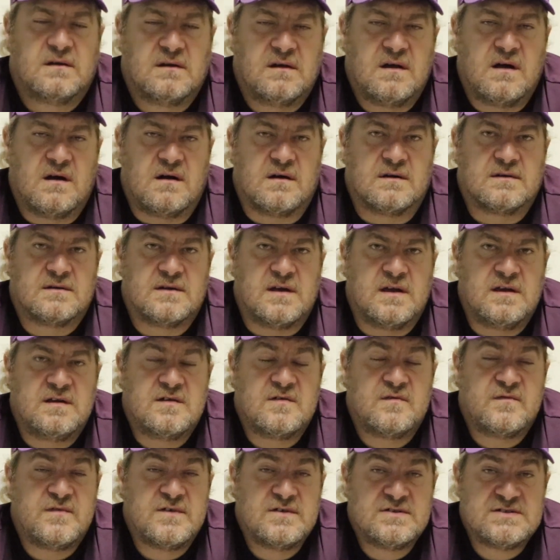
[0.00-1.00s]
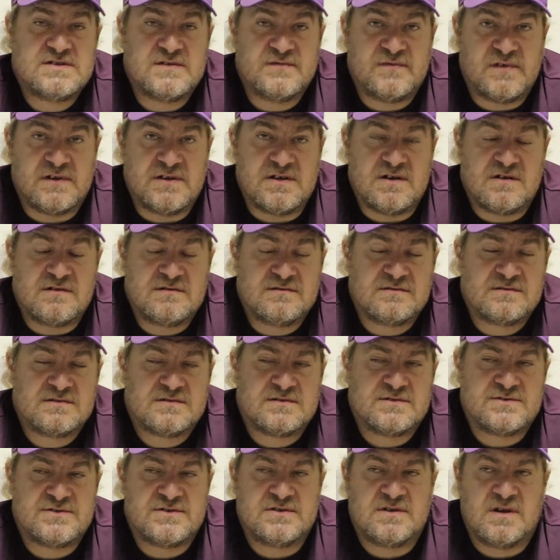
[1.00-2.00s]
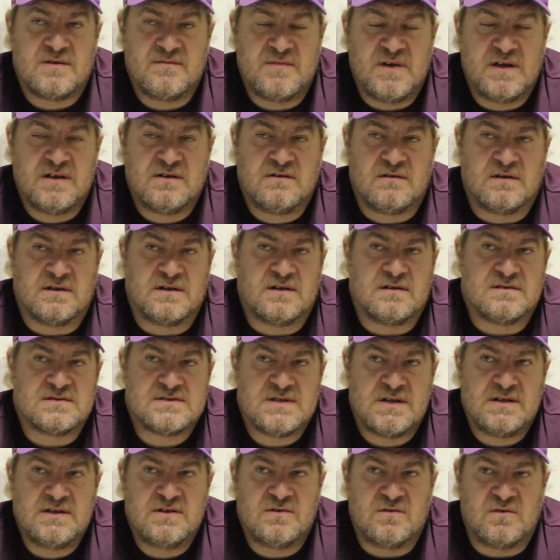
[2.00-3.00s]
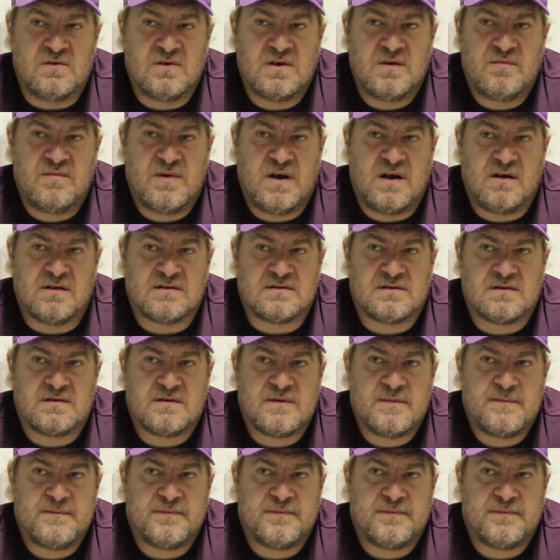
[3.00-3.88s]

Yeah, in a future video, should I make one, I'll tell you all about